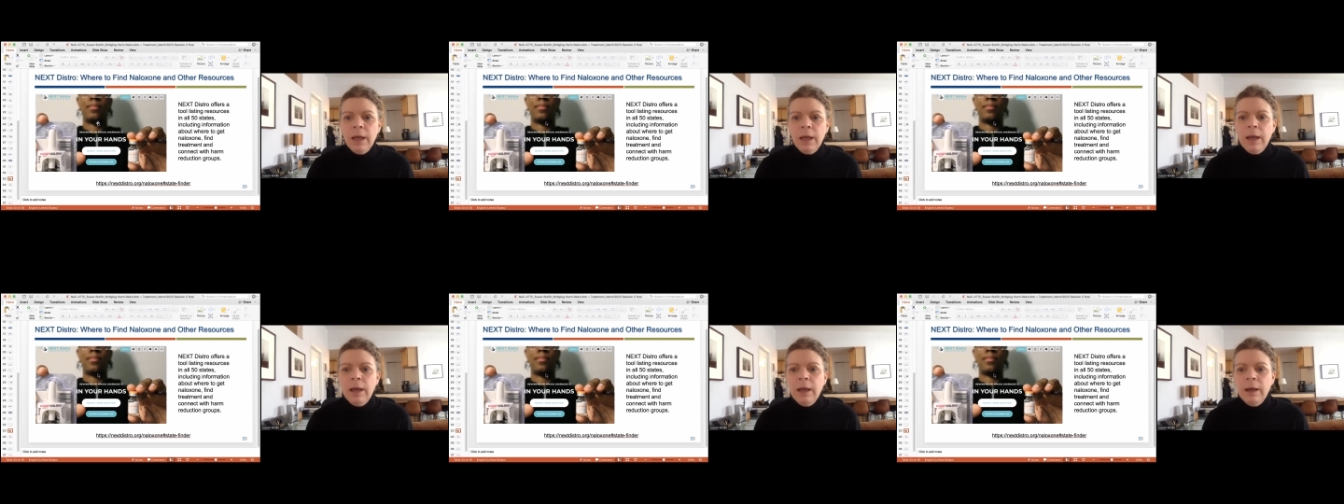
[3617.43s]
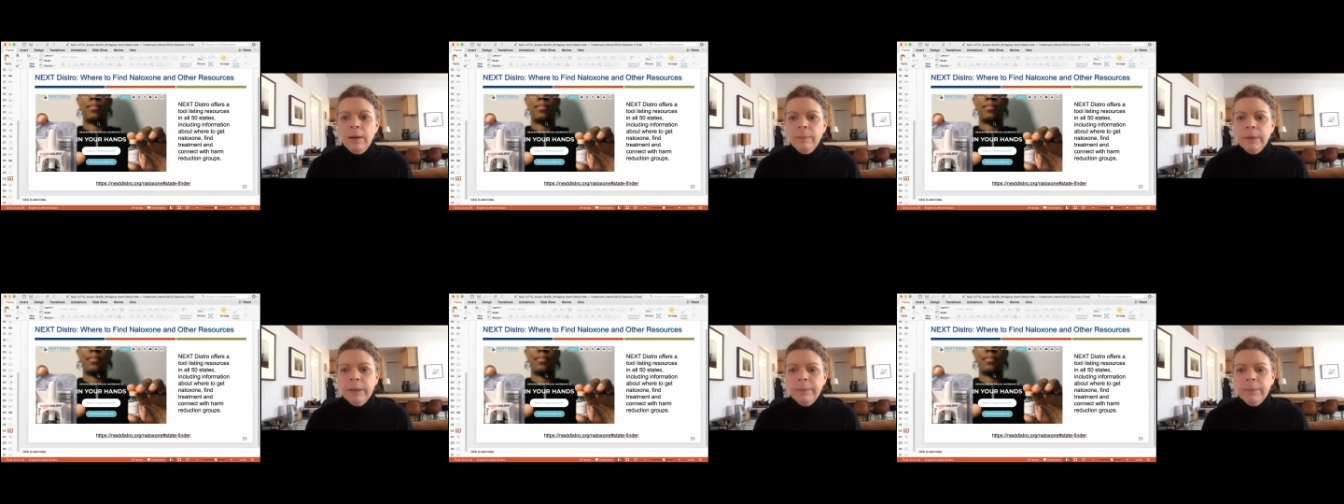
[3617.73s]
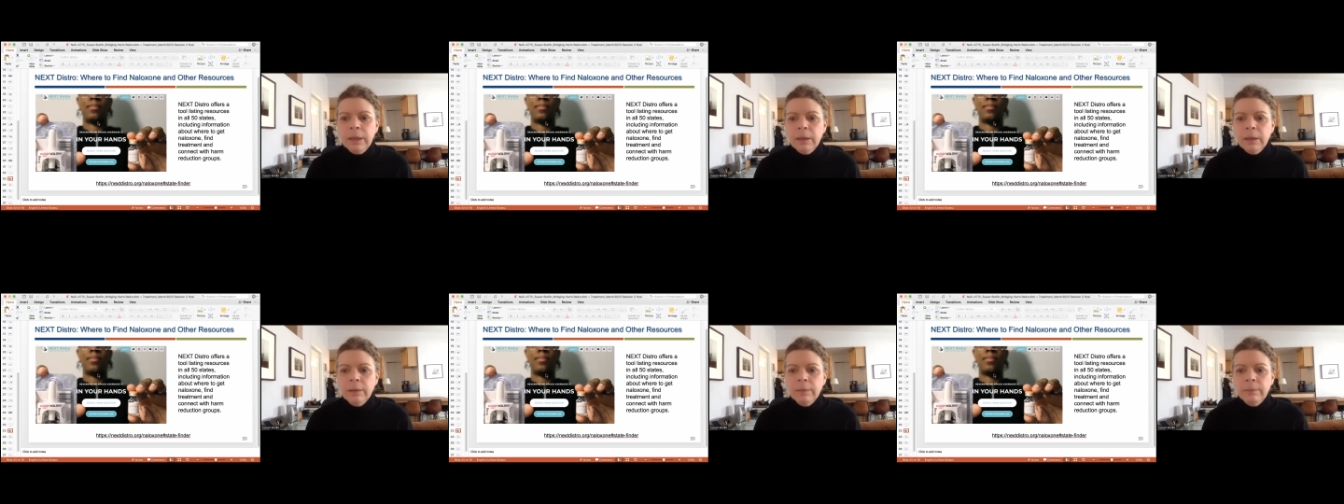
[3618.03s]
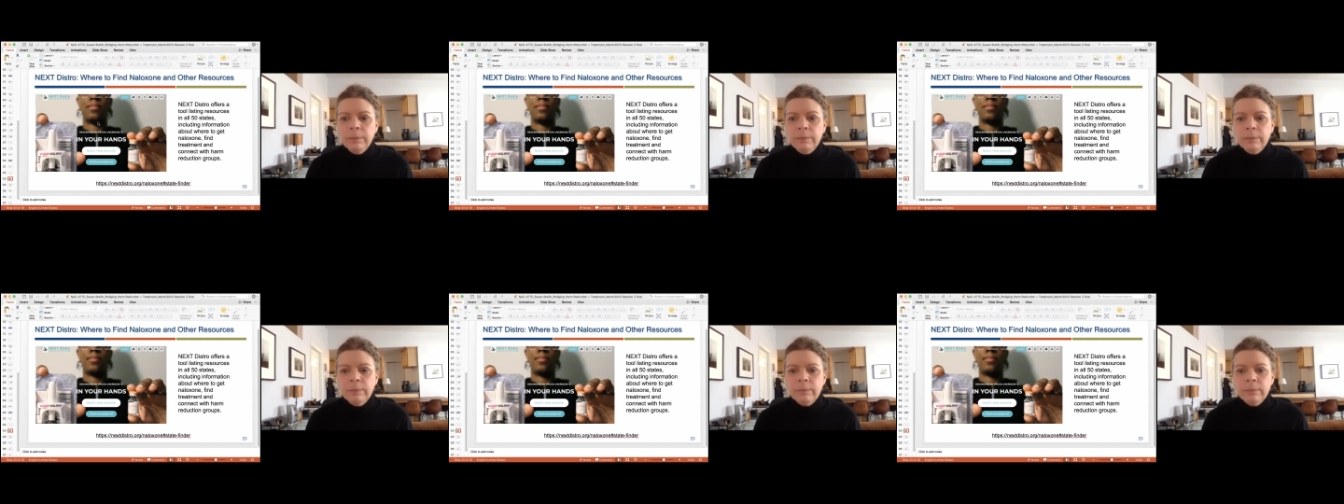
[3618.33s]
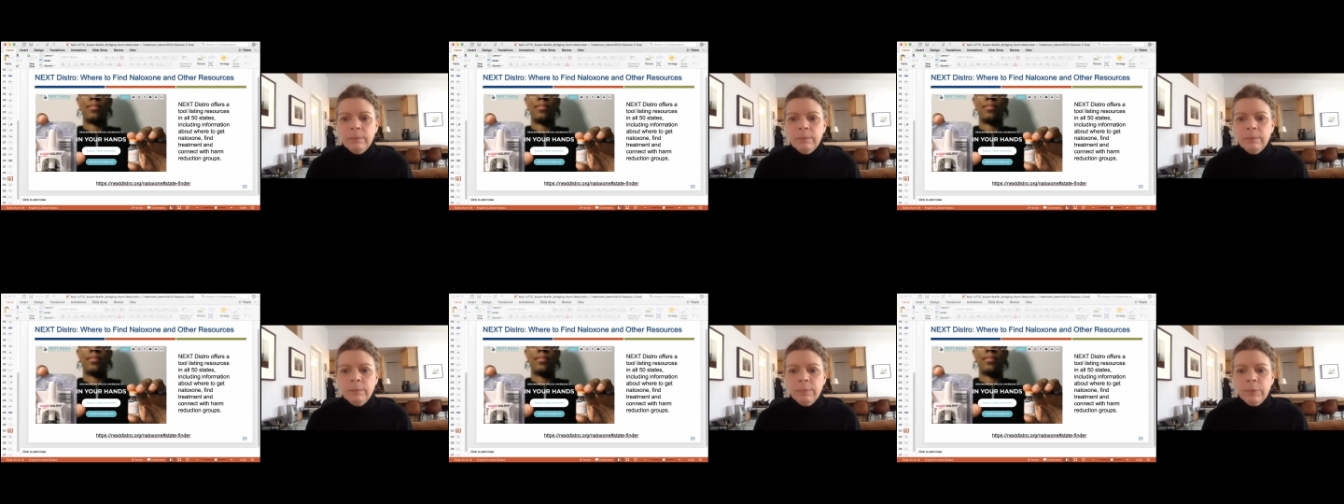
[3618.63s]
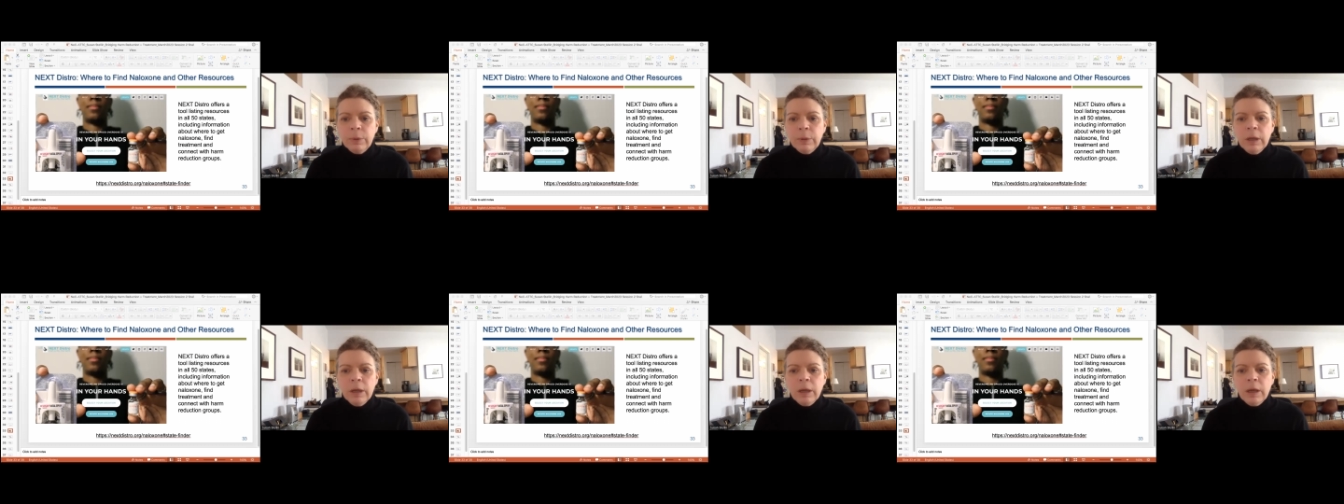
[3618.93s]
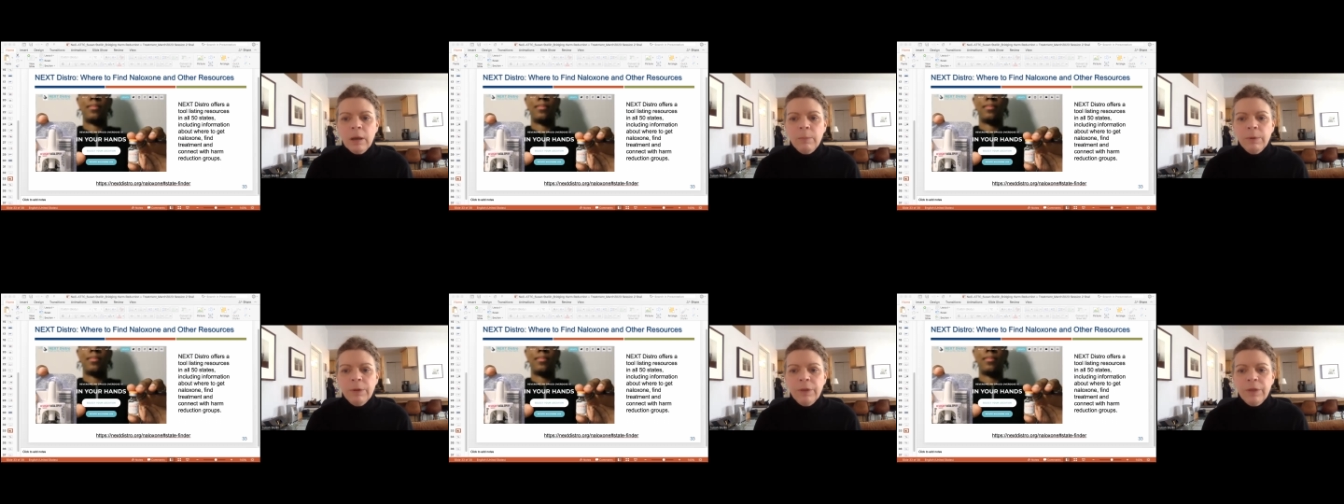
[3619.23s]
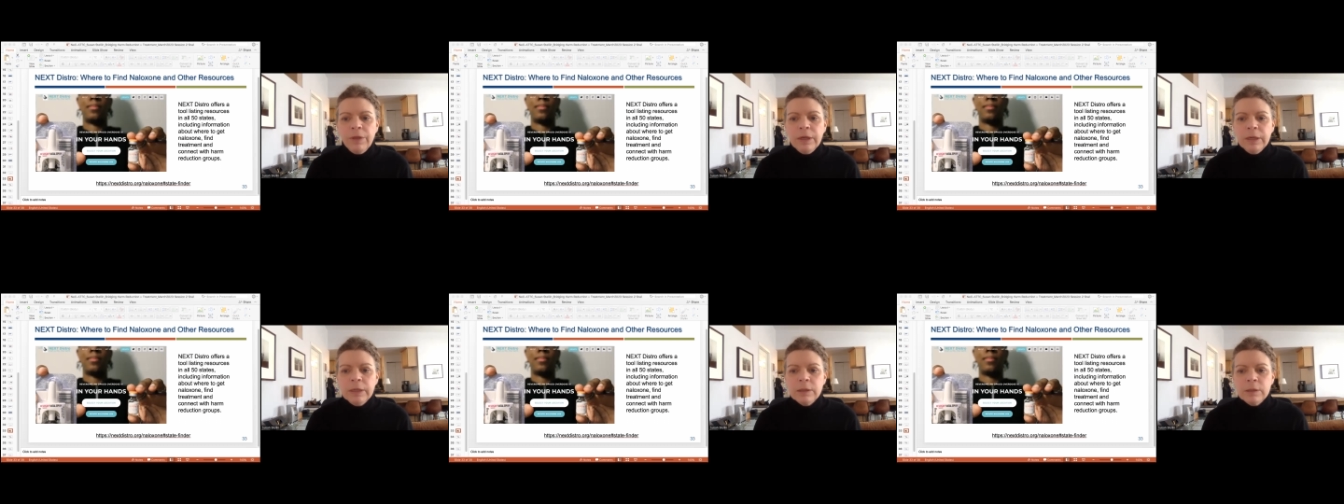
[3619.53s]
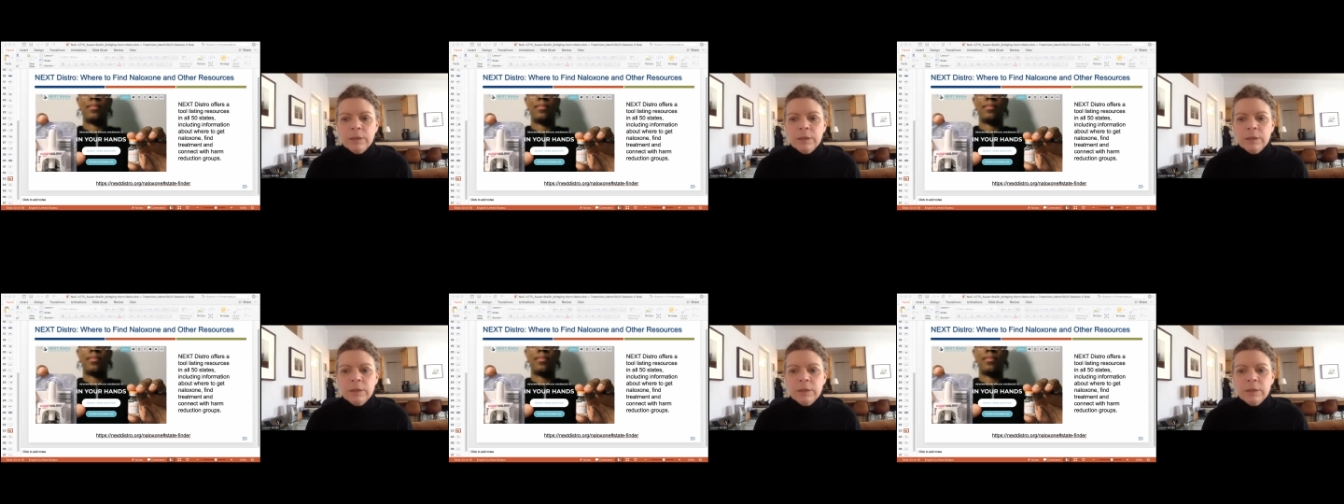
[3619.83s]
I'm going to put a couple things.